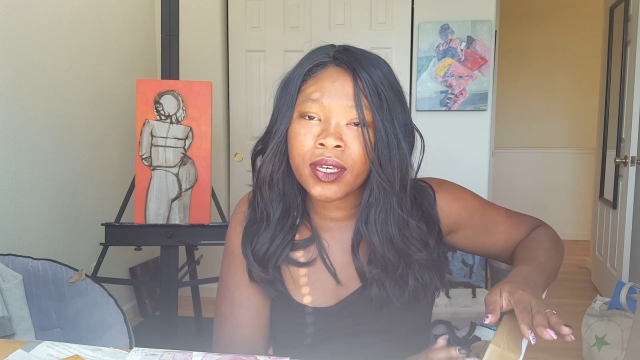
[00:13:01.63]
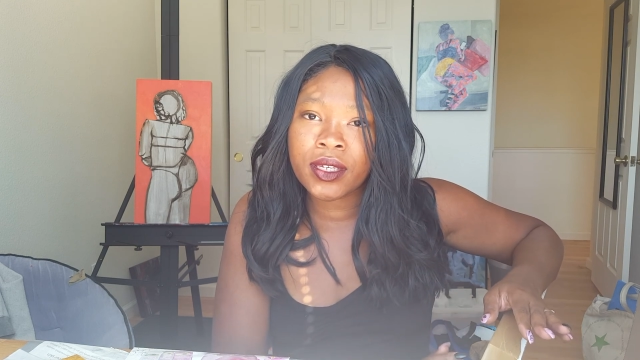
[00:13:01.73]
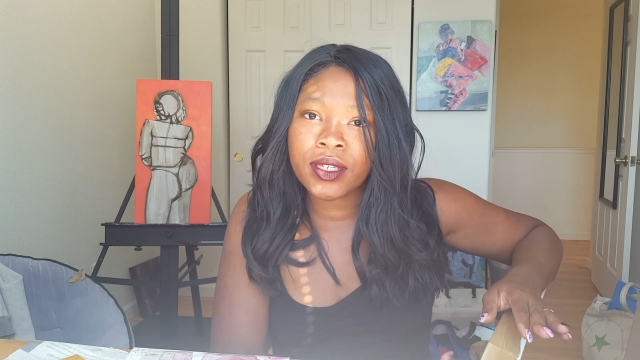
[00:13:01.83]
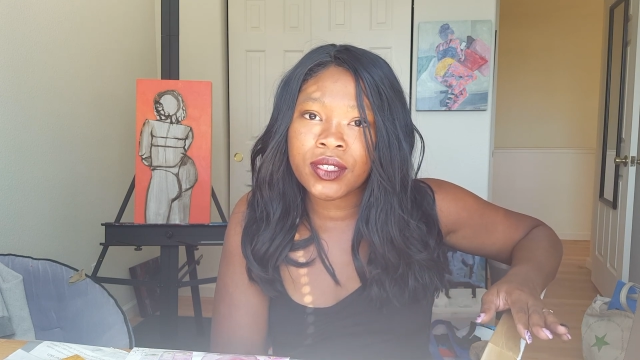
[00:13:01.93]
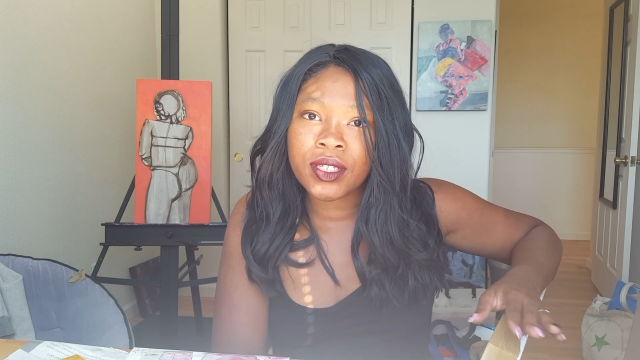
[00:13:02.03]

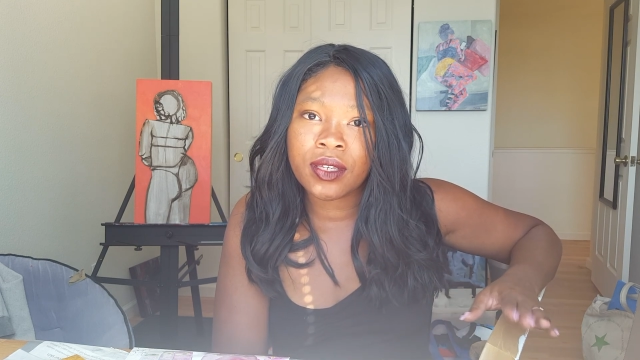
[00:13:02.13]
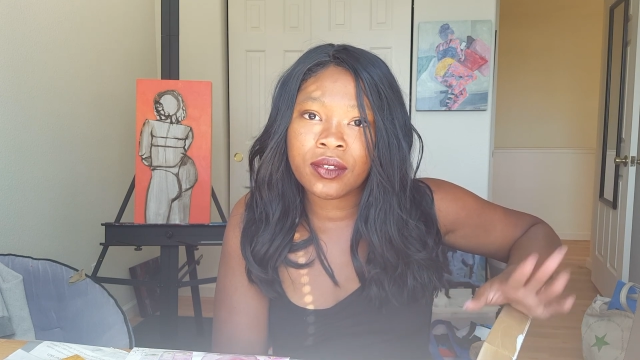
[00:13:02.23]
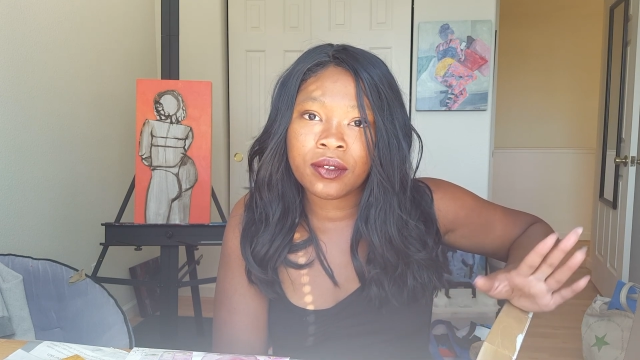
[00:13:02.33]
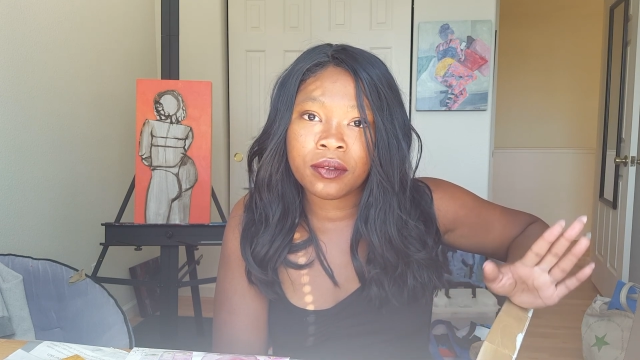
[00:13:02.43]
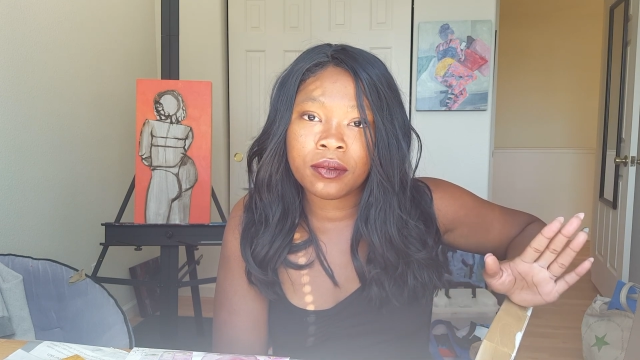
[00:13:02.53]

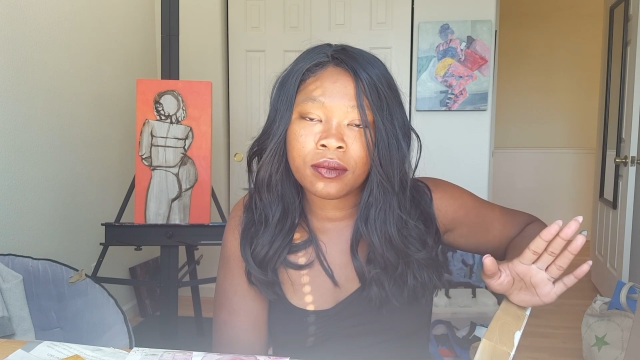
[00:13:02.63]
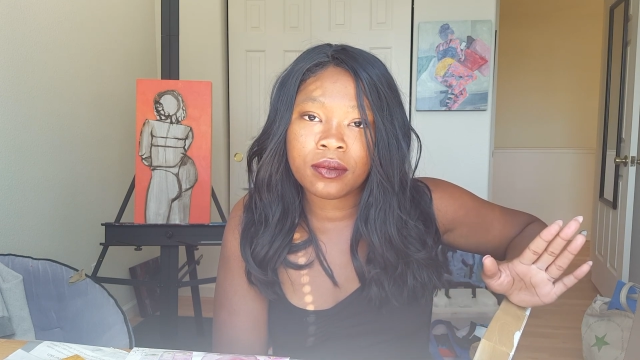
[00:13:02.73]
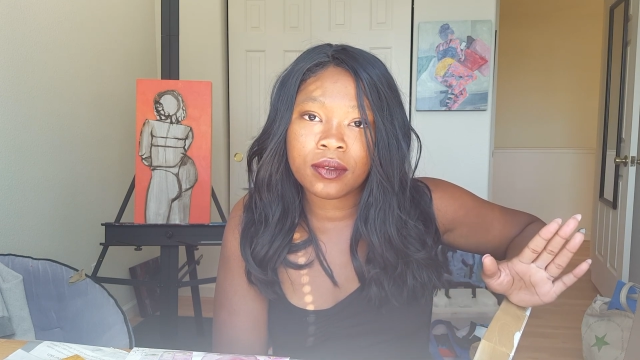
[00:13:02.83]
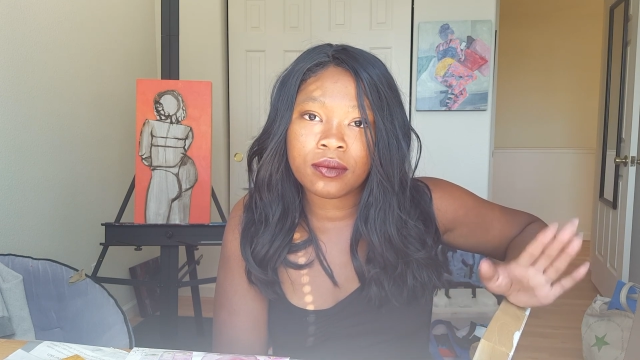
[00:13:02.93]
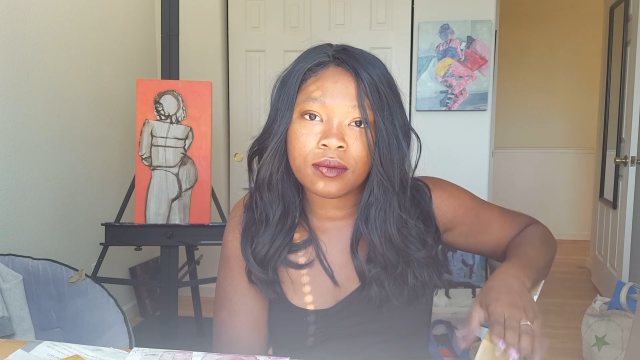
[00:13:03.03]
continue
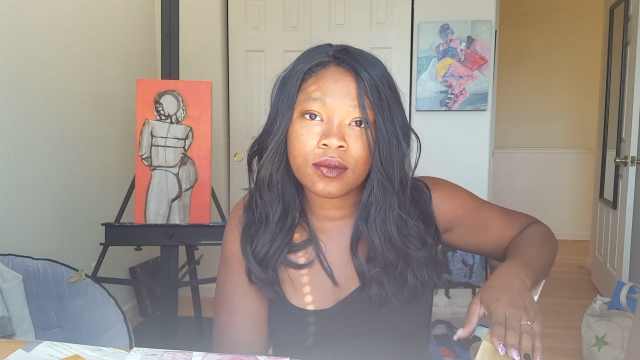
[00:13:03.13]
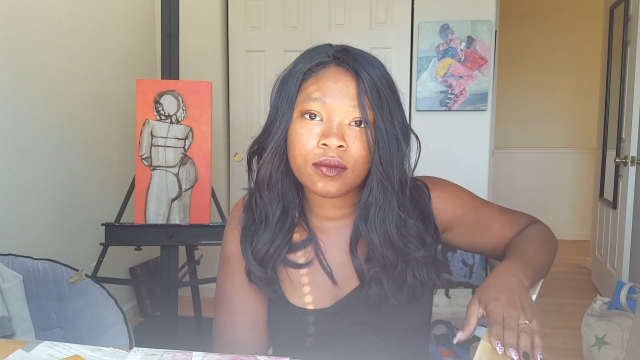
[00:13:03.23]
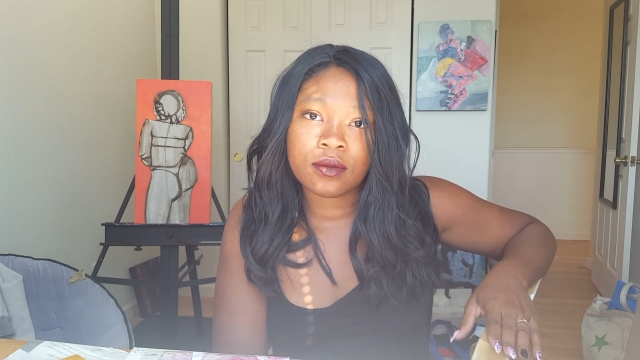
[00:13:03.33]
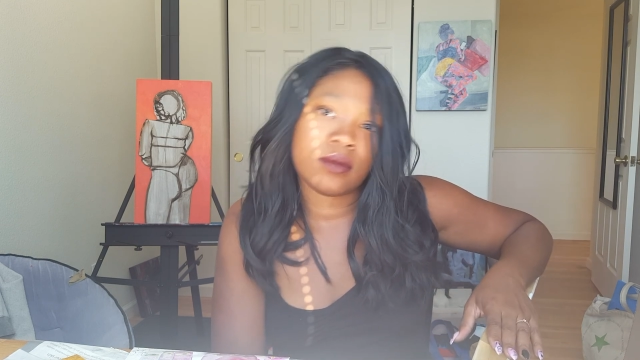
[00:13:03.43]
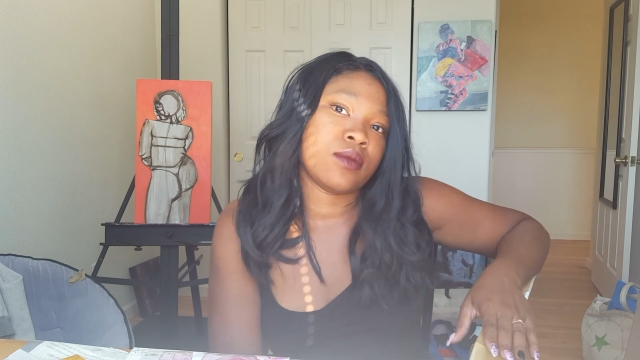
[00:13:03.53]

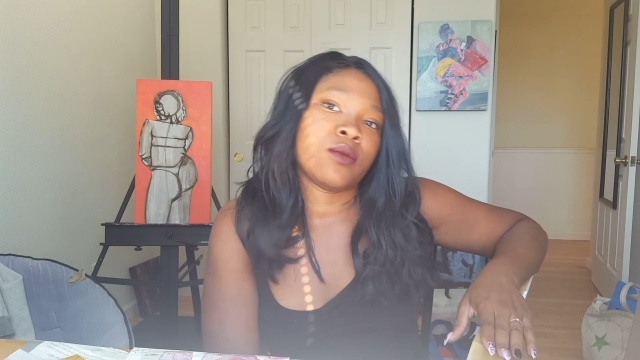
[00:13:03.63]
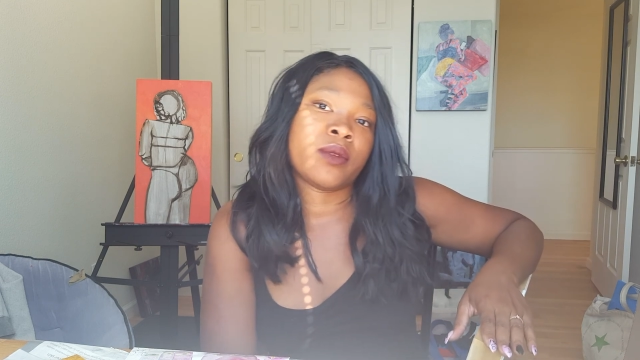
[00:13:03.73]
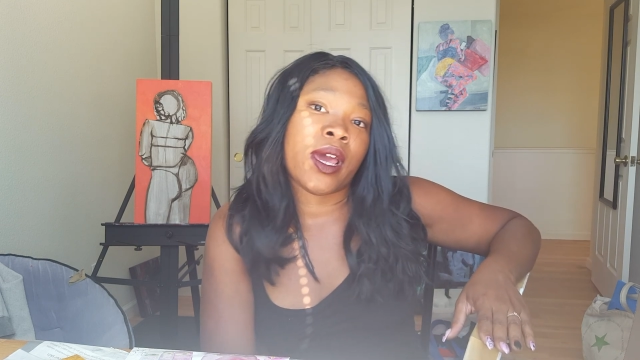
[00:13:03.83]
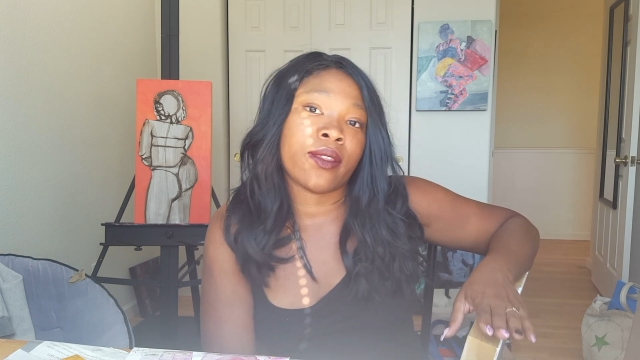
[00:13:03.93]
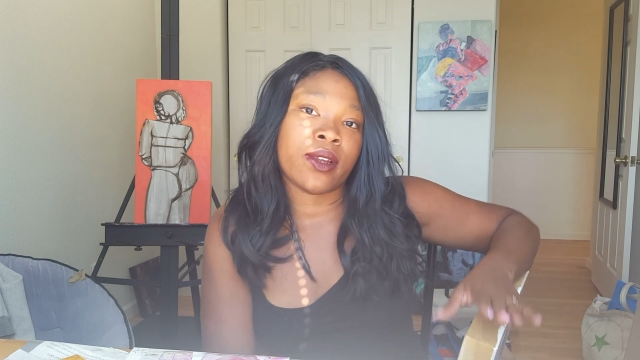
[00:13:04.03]

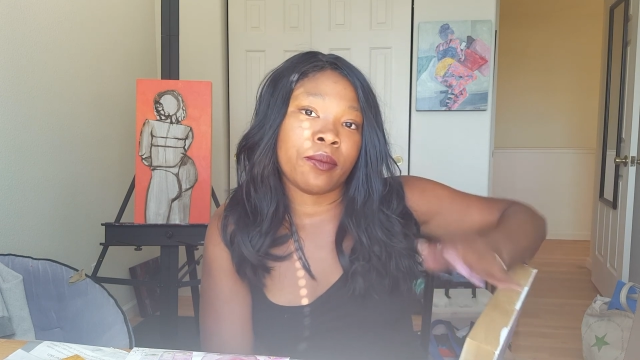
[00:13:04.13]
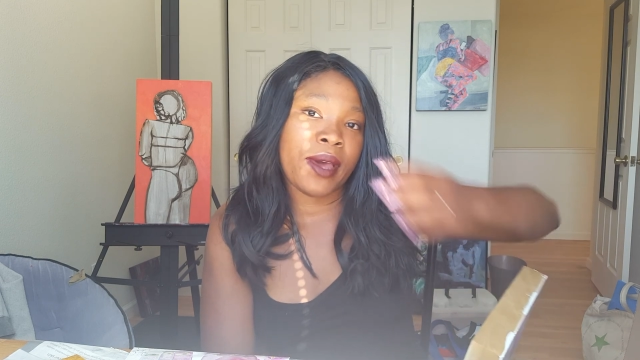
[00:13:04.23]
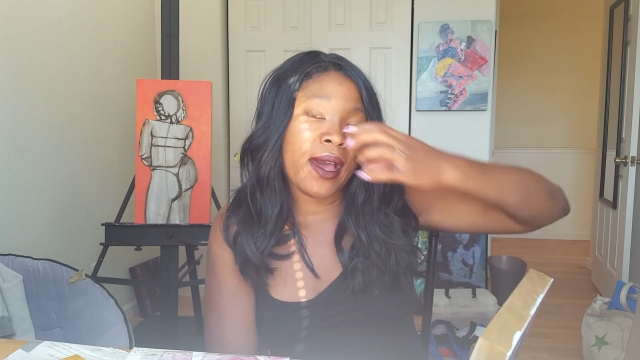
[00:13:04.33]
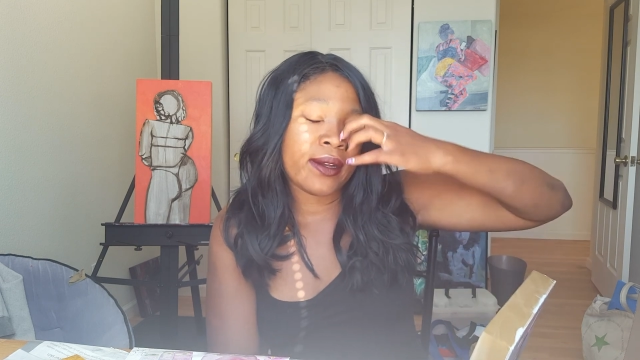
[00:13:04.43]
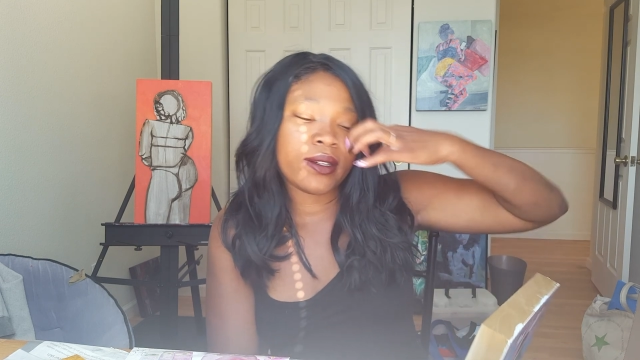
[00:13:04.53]
now that I'm
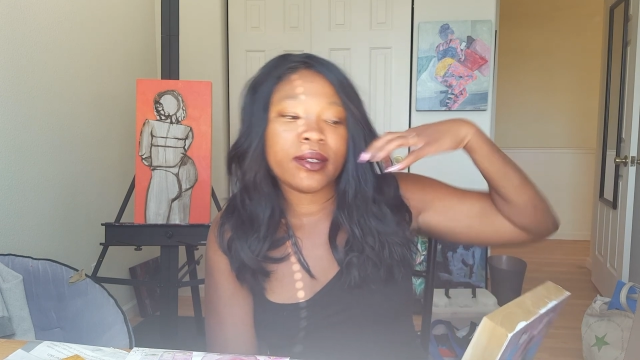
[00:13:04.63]
back.